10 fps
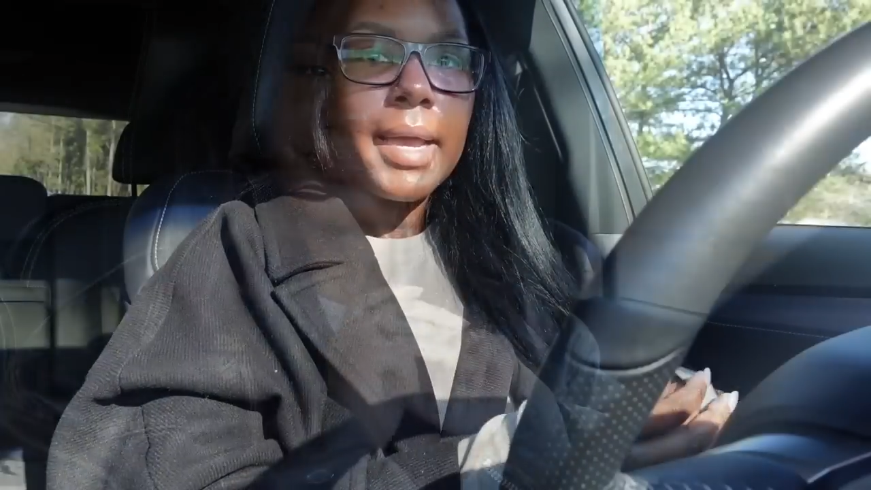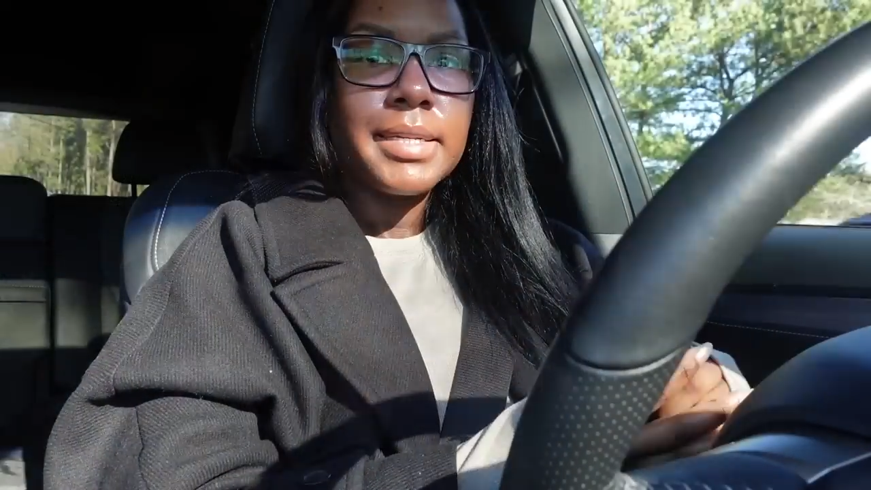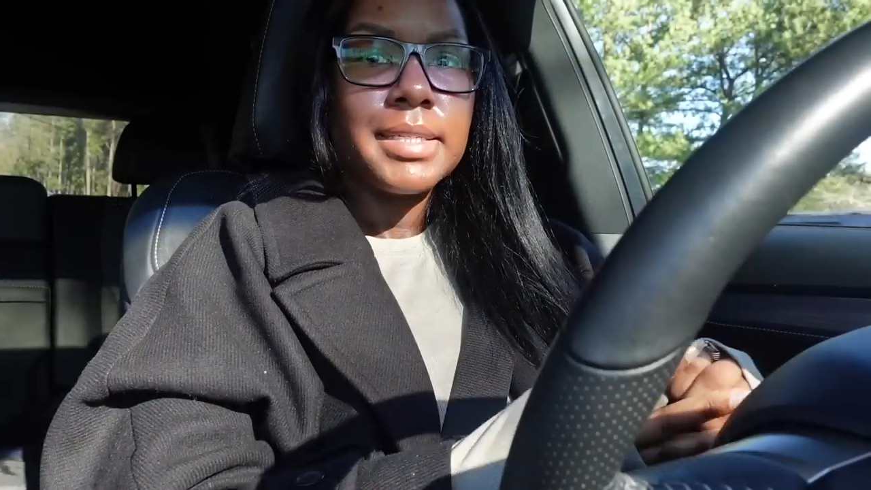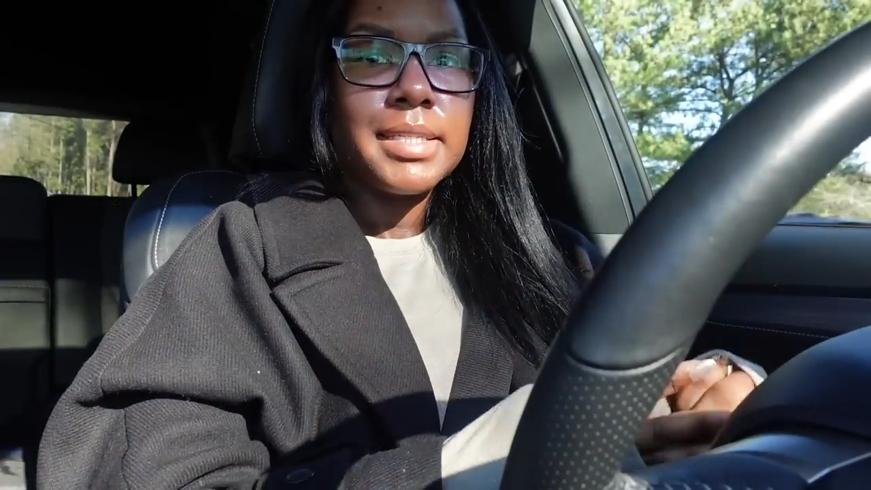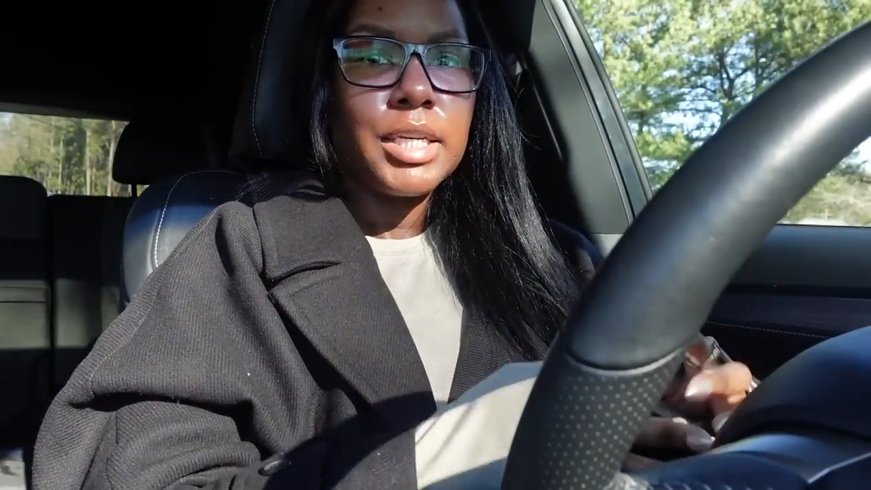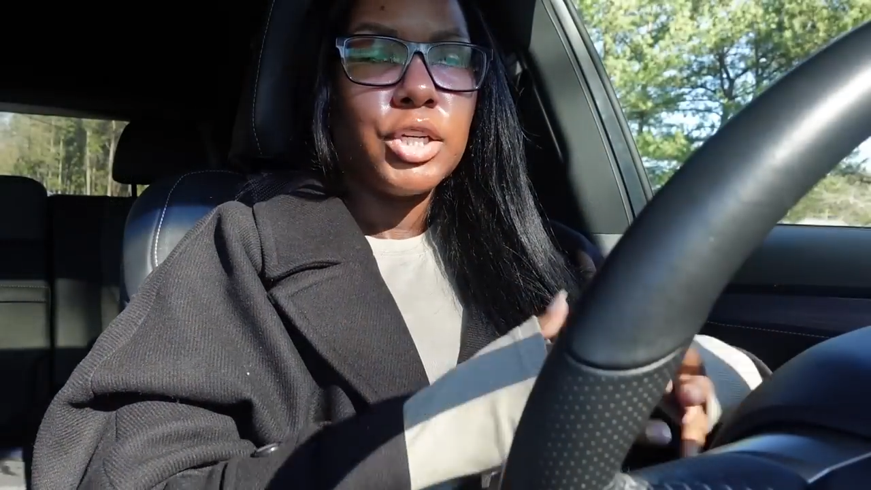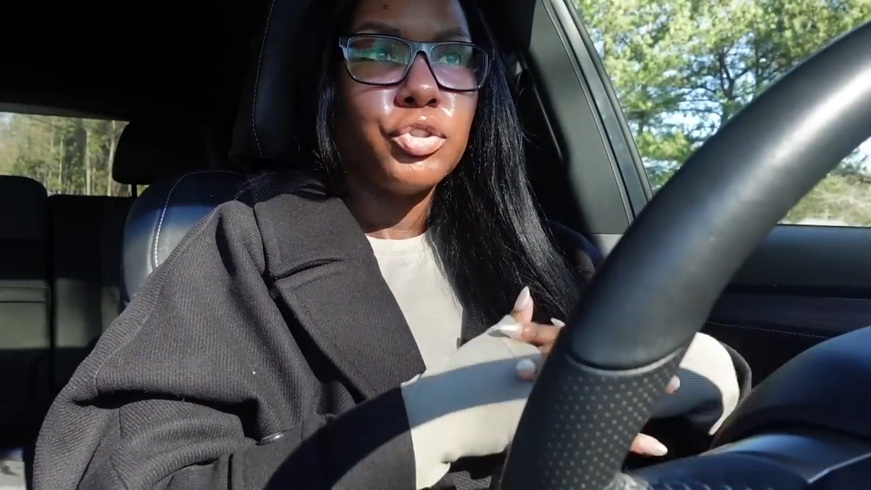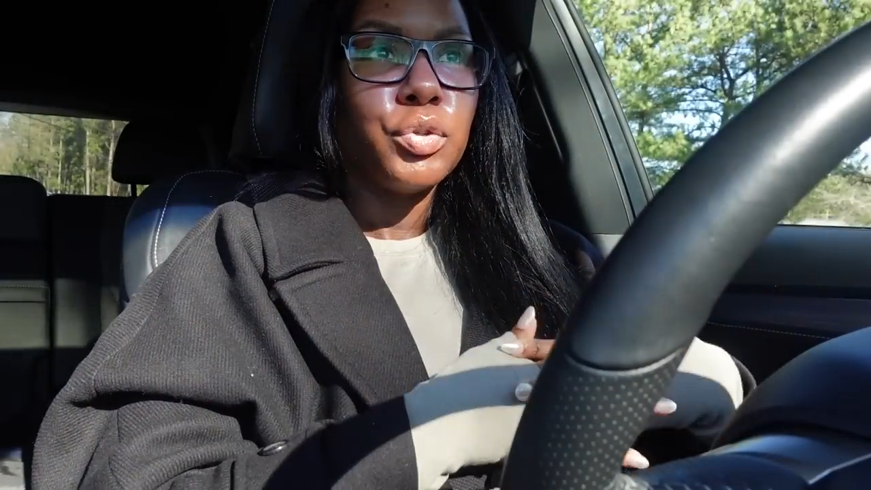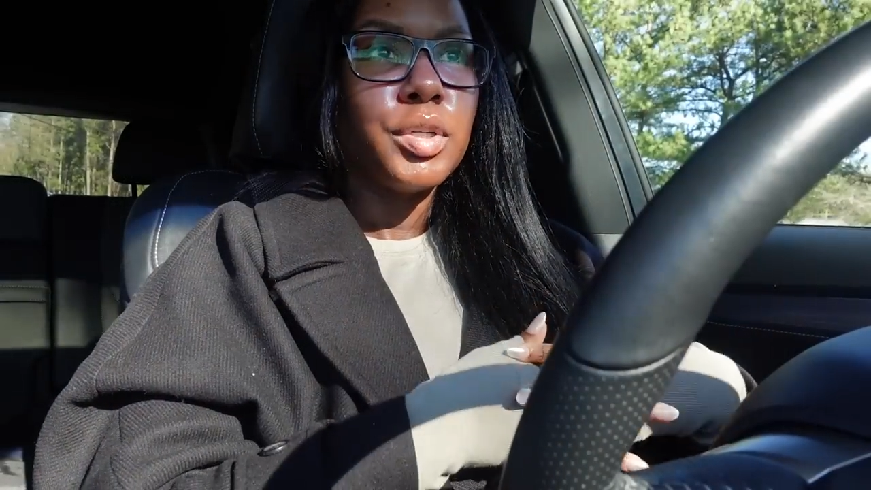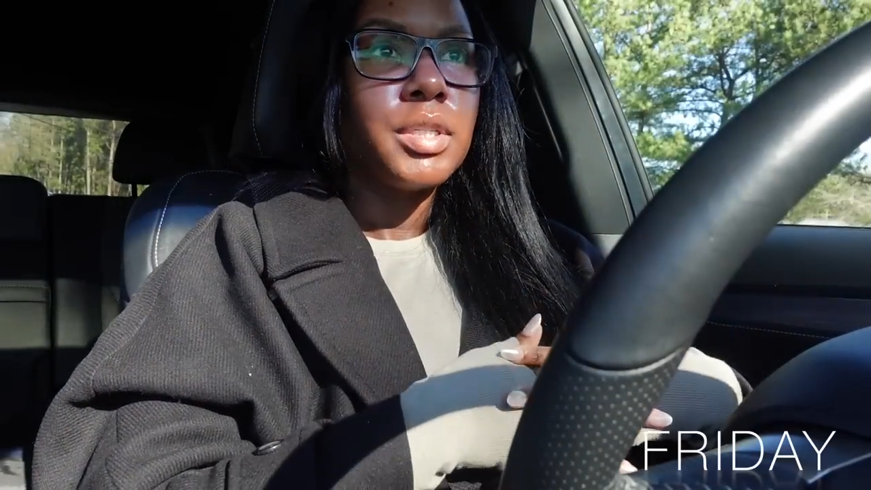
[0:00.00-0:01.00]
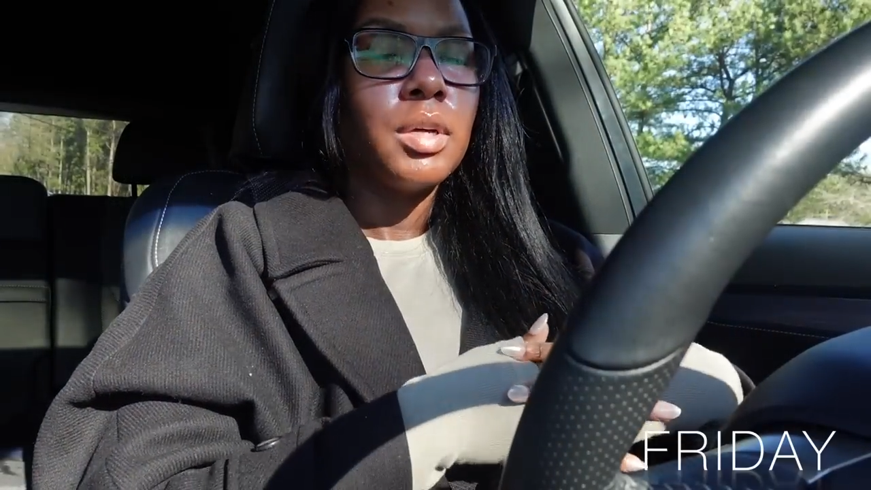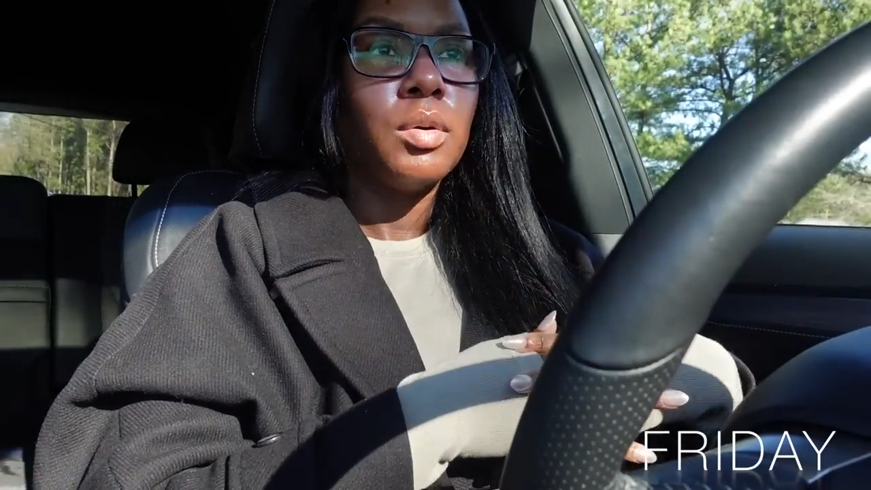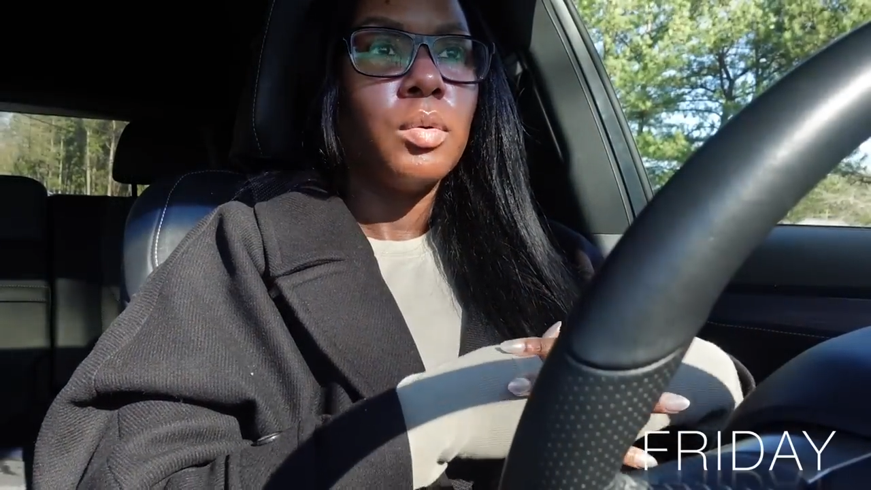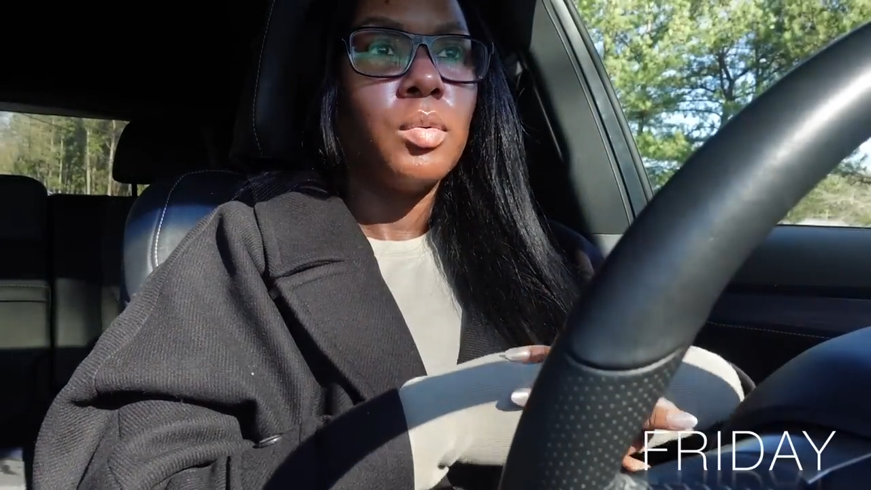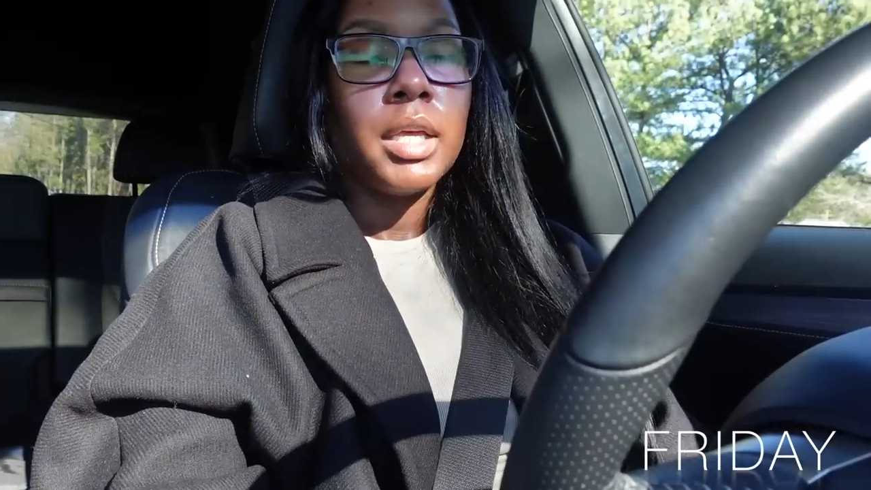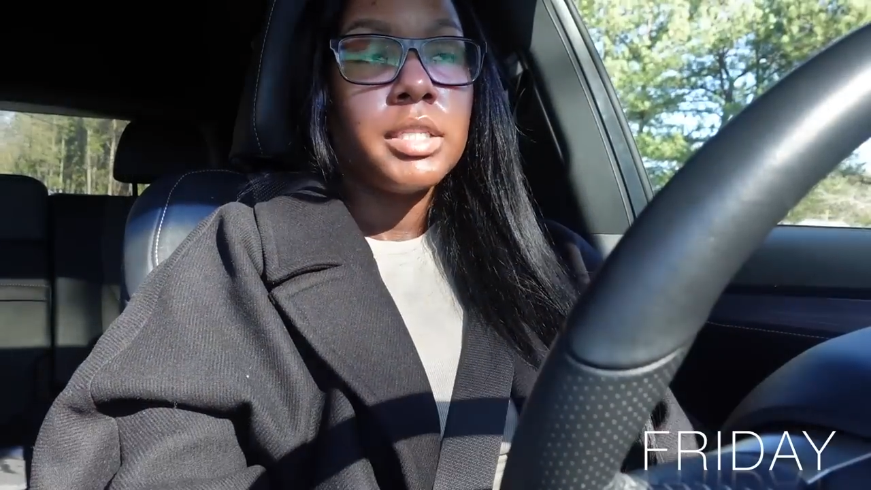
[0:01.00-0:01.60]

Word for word: guys it's Kendra so